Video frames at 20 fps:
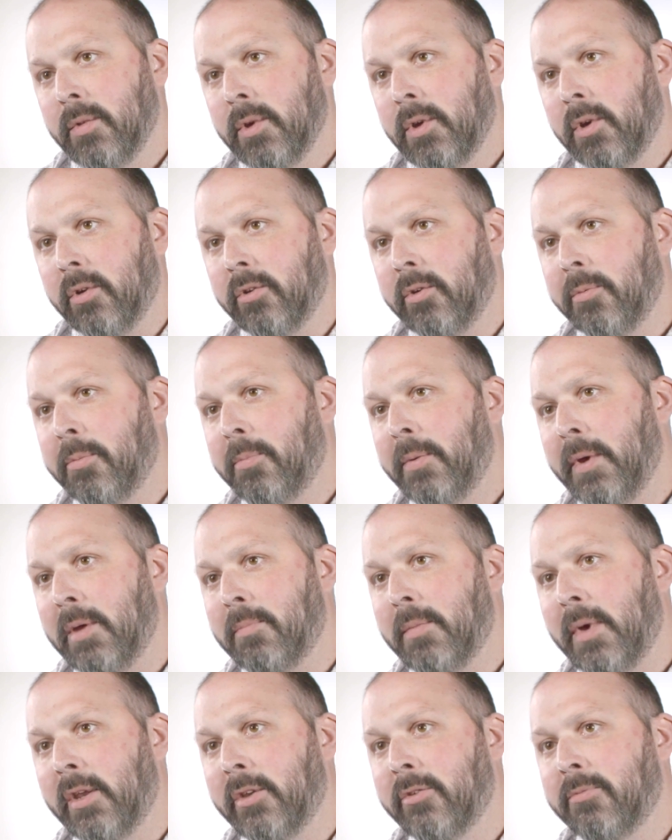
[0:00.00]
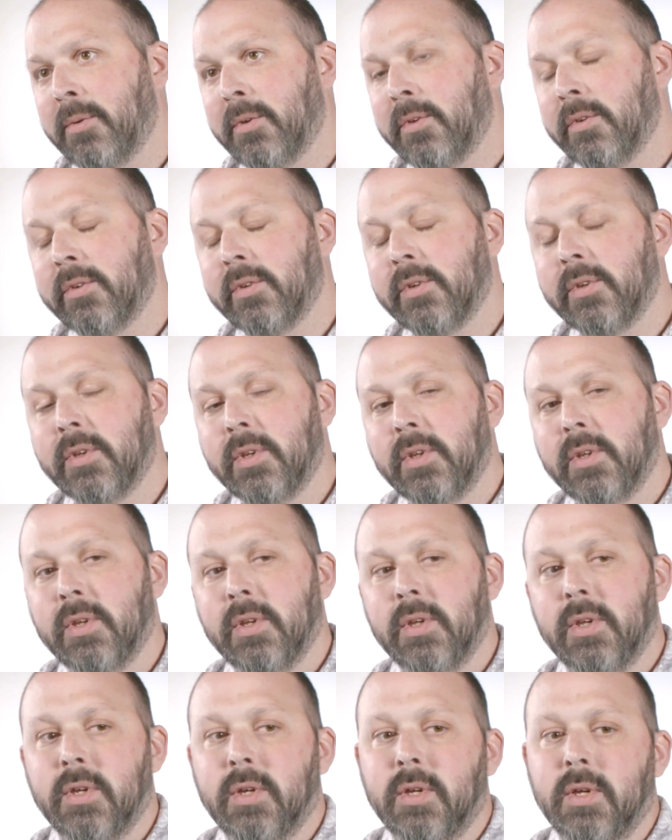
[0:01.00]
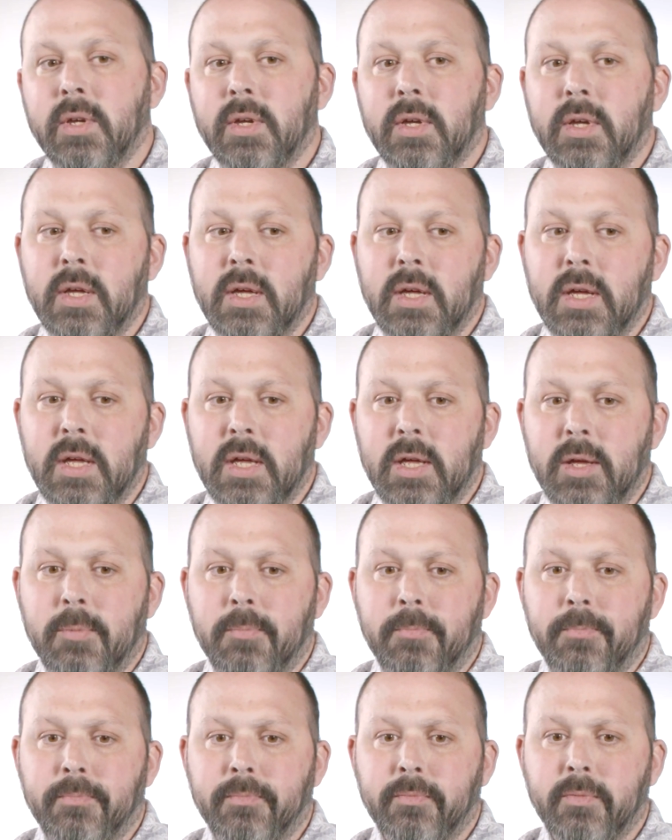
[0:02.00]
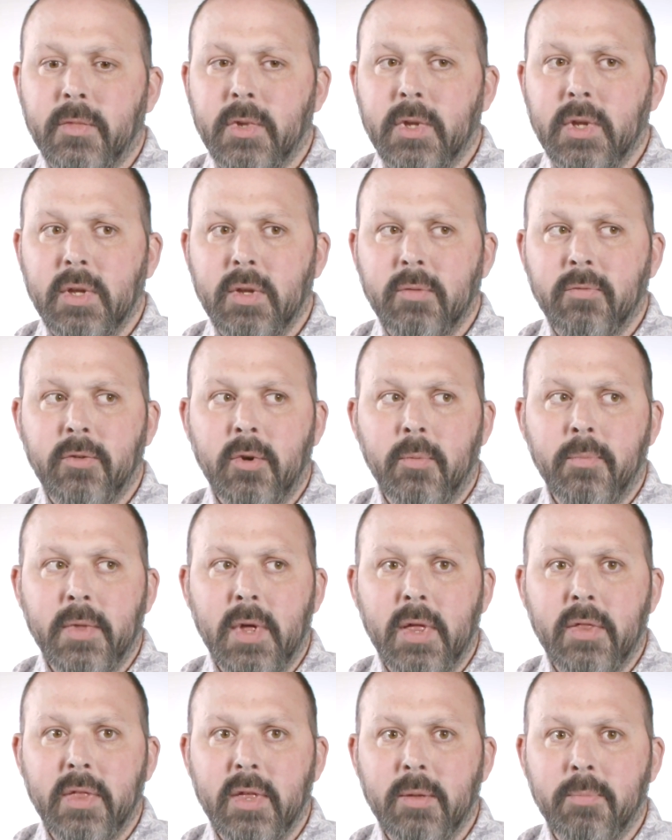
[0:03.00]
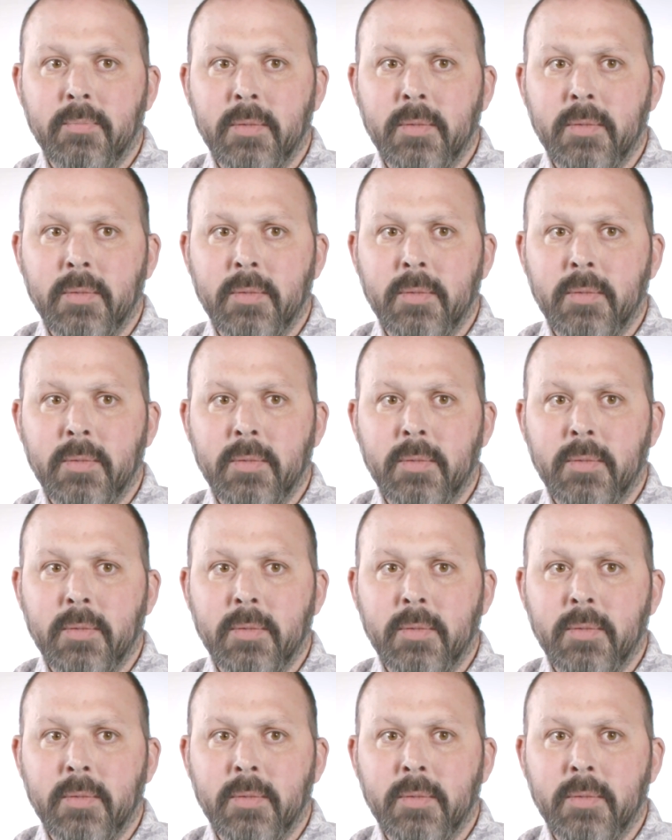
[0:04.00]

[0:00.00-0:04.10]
got on top of pain management. And from that,